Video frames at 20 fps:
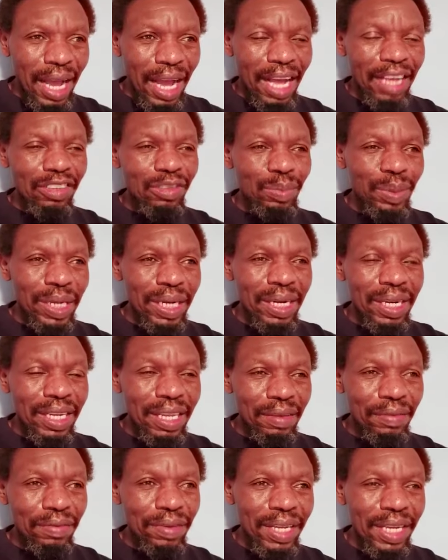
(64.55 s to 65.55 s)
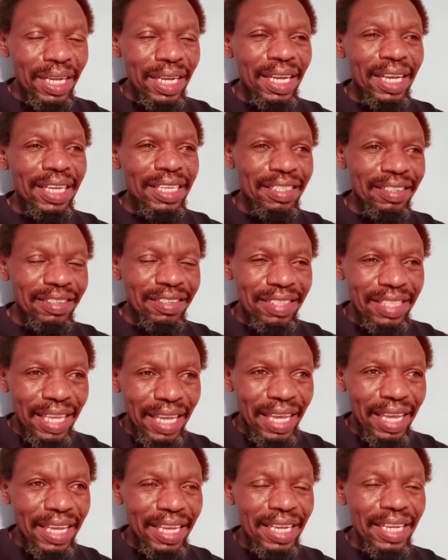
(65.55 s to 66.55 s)
has been living,
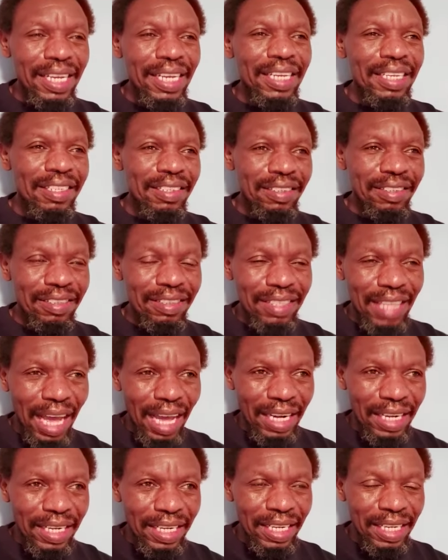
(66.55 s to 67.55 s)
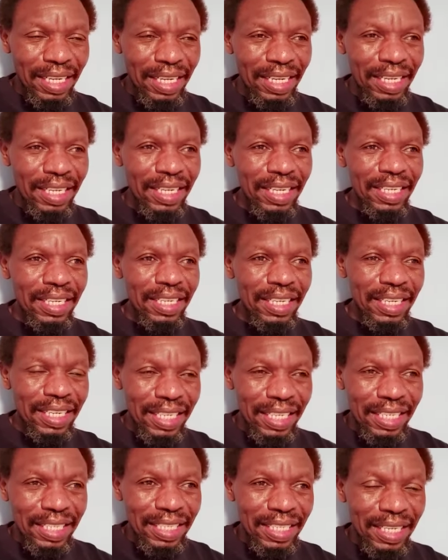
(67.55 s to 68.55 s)
staying, studying,
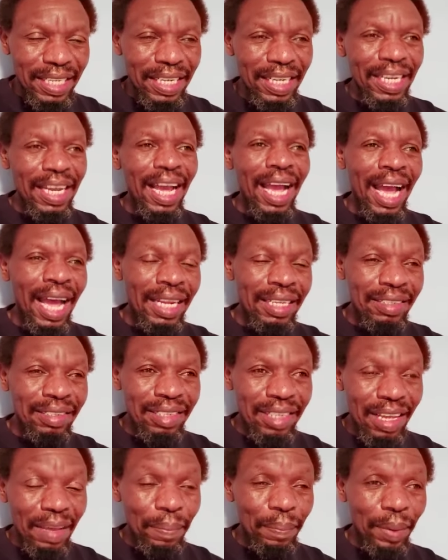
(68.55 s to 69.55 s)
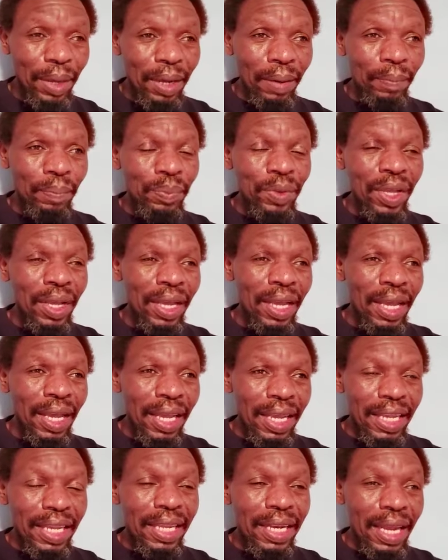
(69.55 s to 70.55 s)
eating, and sleeping
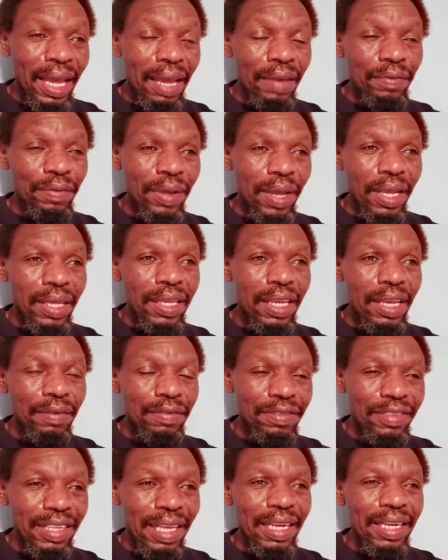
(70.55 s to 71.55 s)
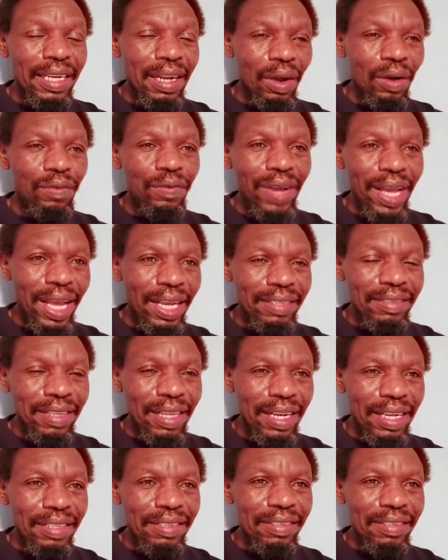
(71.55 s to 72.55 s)
in FKEF Center of
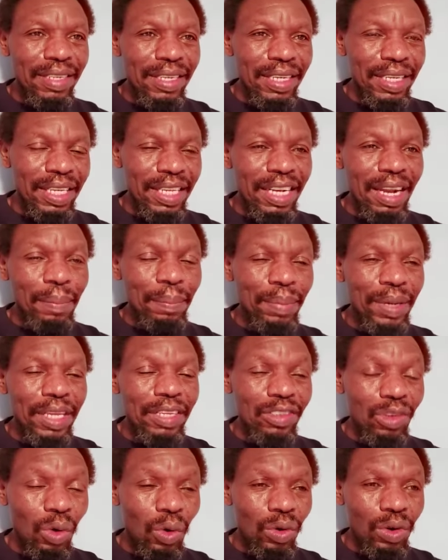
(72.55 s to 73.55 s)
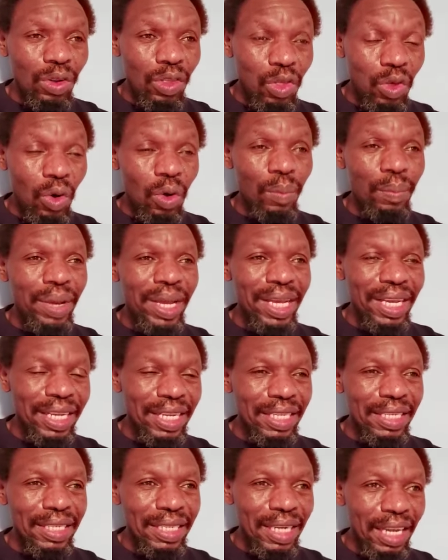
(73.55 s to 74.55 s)
Excellence in a place called Thome
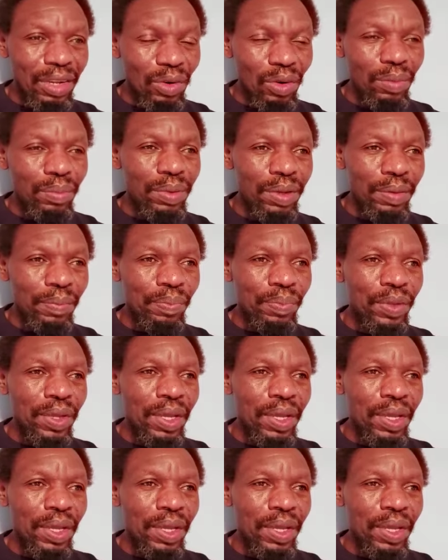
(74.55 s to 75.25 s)
in Nairobi.